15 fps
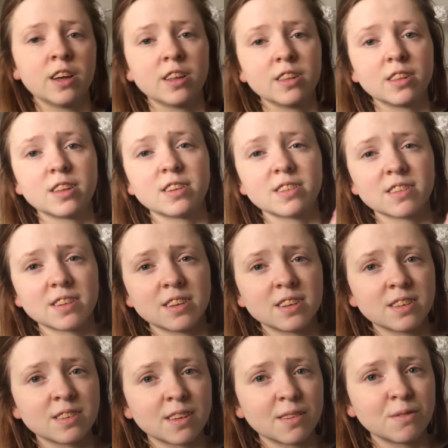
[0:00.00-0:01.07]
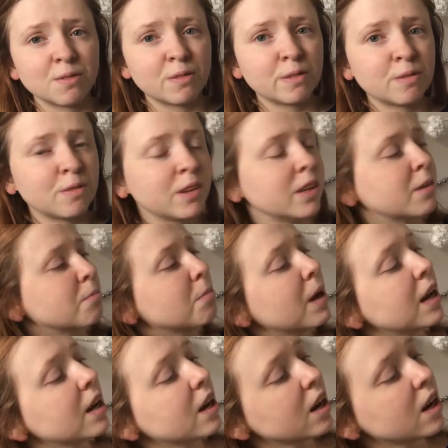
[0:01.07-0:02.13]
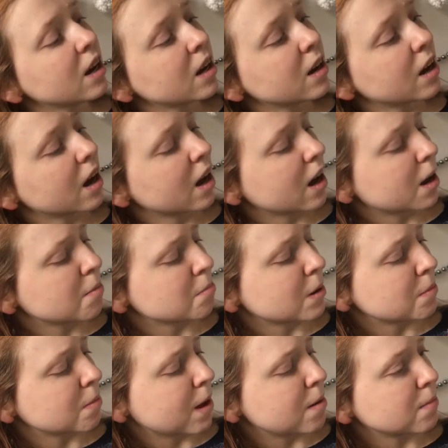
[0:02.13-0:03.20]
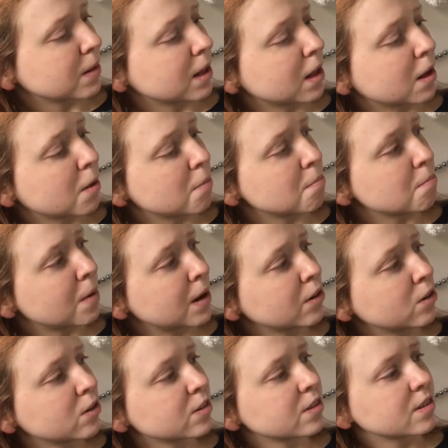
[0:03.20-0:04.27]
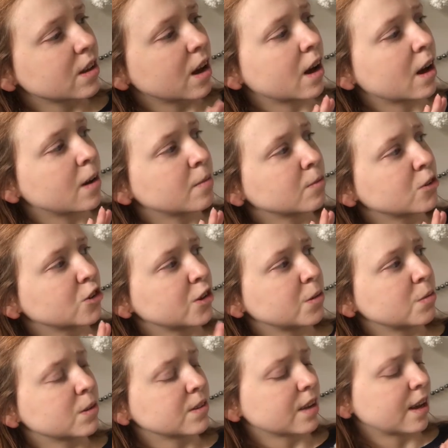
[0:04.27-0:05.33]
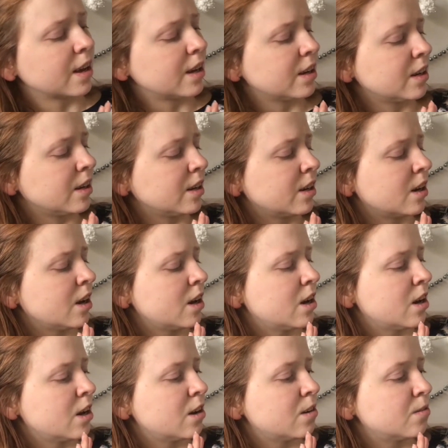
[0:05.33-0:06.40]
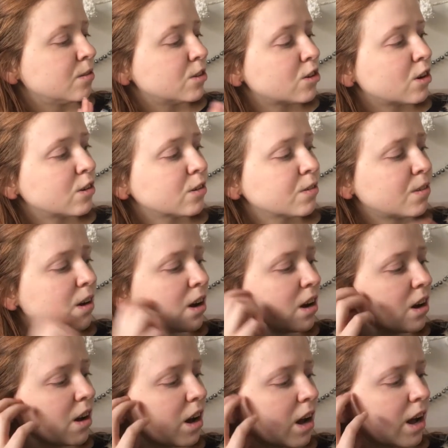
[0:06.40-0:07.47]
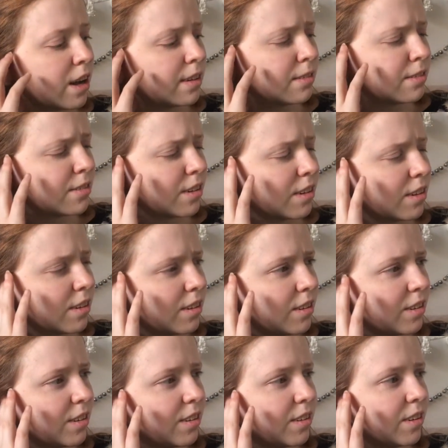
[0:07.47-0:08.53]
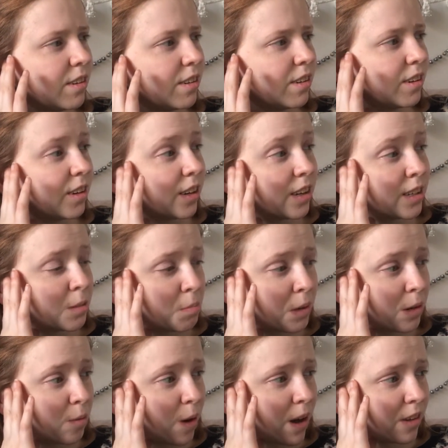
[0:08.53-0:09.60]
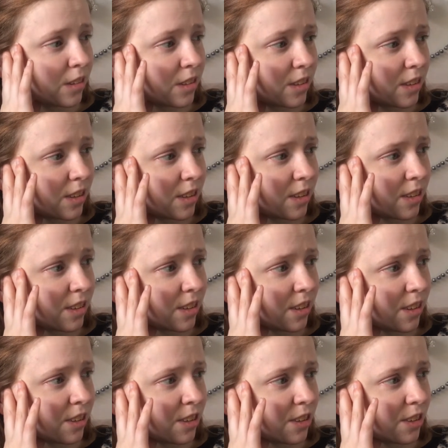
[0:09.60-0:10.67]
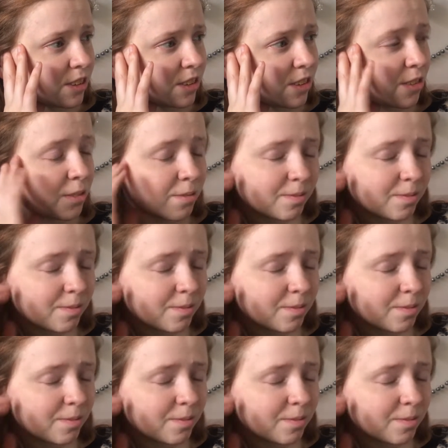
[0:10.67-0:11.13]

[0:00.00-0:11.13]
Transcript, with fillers: This is Vivian Maier uh, by Pamela Bannos. Um, she was a photographer and it's been a while since I studied her, so